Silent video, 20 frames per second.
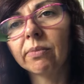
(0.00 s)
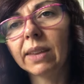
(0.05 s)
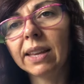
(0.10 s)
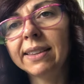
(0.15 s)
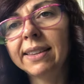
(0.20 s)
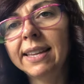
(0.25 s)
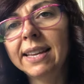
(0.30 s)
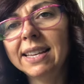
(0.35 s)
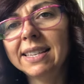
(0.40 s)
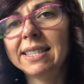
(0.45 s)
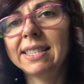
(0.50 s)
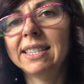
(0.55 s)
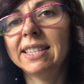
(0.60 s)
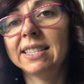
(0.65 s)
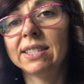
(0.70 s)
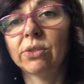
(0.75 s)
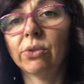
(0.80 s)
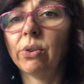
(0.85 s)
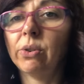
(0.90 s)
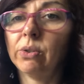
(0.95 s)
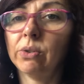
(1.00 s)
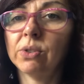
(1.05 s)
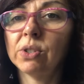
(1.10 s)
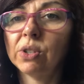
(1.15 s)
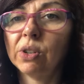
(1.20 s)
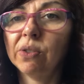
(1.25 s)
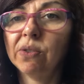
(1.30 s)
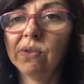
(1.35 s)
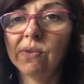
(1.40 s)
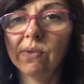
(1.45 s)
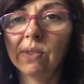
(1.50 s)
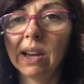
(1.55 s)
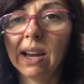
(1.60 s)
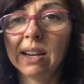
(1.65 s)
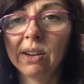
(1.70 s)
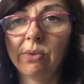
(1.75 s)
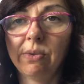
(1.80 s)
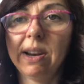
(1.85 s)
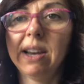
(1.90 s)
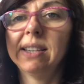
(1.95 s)
This is also
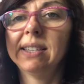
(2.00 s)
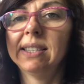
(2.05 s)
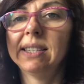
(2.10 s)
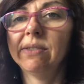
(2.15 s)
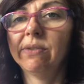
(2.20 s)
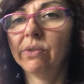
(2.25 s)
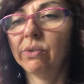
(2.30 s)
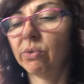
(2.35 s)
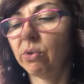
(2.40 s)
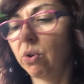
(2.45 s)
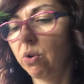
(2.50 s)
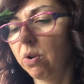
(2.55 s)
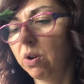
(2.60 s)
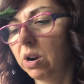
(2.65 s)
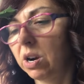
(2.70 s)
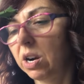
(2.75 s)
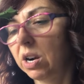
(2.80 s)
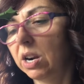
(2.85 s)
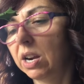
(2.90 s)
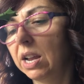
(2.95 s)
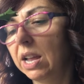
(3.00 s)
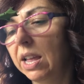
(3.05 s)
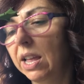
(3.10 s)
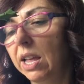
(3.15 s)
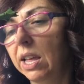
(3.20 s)
aggressive grower.